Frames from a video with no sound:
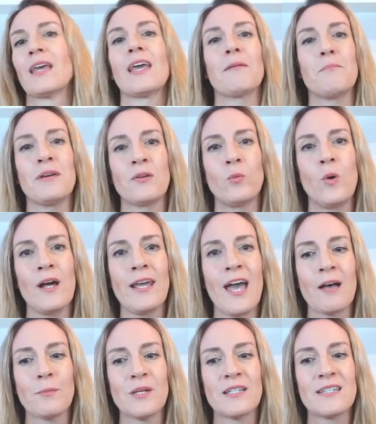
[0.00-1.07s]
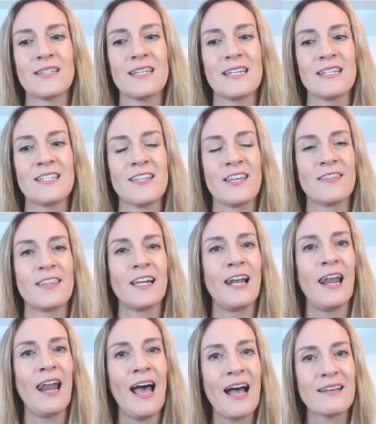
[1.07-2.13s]
But what happens is that the
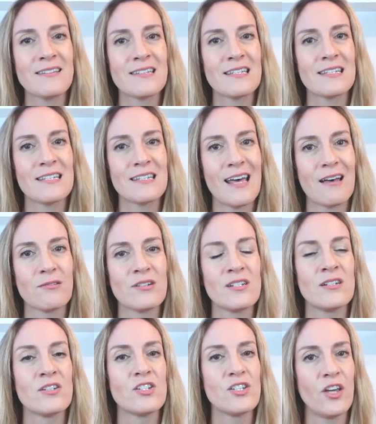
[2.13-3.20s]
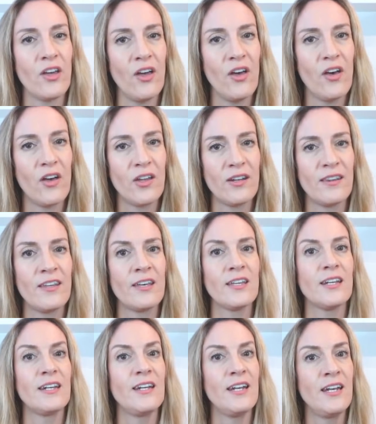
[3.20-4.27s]
last sound in turn, the
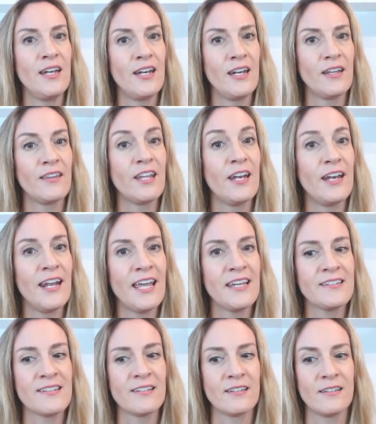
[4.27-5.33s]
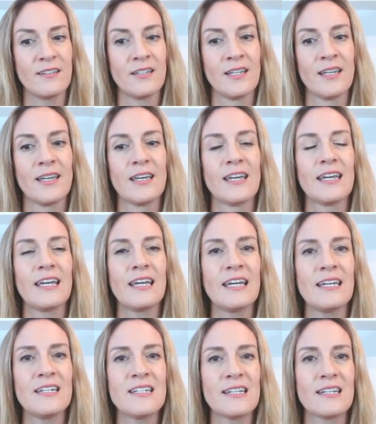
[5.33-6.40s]
n, the nasal,
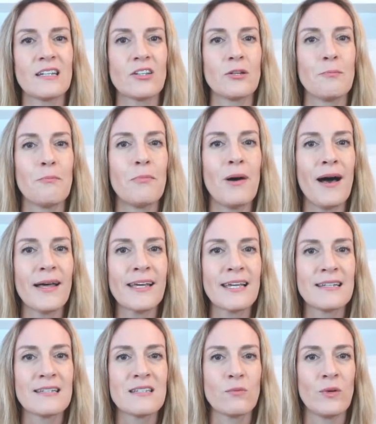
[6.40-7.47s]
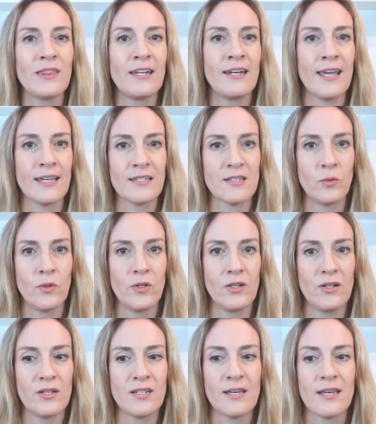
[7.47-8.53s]
it combines with the next
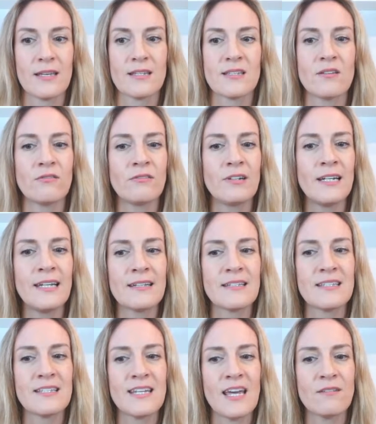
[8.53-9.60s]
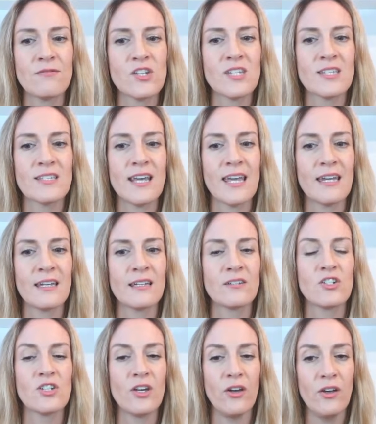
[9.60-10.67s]
word. So really, instead of just saying
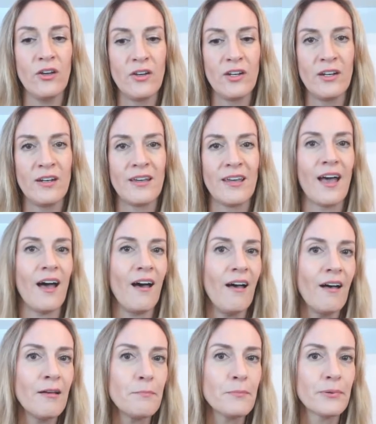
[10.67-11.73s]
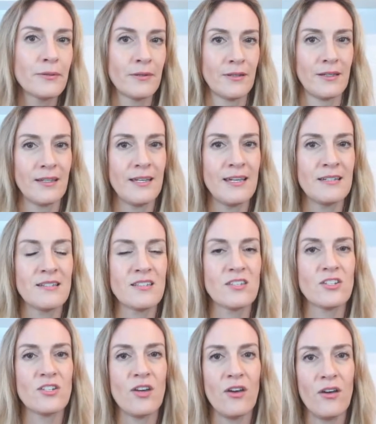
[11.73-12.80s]
turn up, it's
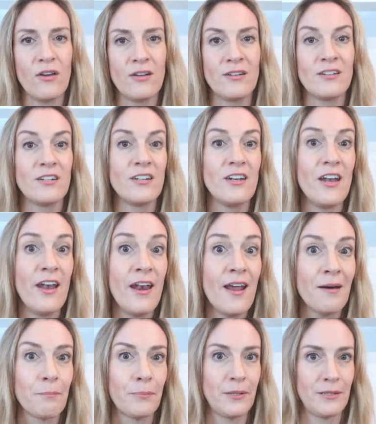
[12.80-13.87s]
turn up.